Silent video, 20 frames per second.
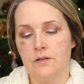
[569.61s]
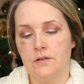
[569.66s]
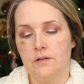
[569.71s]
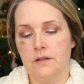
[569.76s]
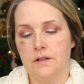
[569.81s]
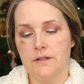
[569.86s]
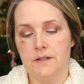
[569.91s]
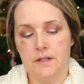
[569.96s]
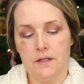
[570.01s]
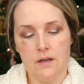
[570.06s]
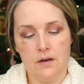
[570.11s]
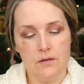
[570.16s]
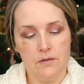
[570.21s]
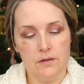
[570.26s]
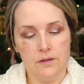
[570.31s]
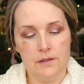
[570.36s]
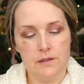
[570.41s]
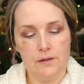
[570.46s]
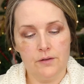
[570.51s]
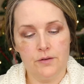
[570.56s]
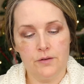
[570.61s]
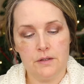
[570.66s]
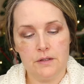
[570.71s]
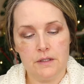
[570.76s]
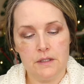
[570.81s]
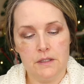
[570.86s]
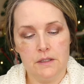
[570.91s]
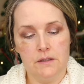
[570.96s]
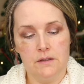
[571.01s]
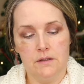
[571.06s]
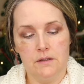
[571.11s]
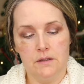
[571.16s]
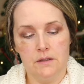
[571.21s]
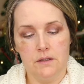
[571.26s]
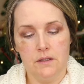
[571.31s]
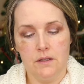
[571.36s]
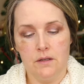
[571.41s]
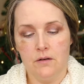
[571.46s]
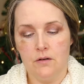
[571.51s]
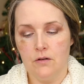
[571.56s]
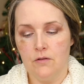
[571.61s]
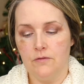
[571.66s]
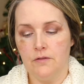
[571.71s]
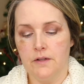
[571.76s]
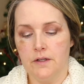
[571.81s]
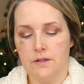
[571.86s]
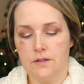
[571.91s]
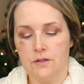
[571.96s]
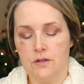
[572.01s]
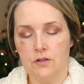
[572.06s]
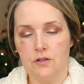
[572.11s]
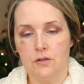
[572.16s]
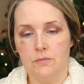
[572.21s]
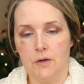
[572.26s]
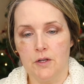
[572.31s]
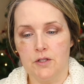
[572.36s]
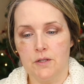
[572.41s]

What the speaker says: Let's see how this looks. Hopefully it's not too much.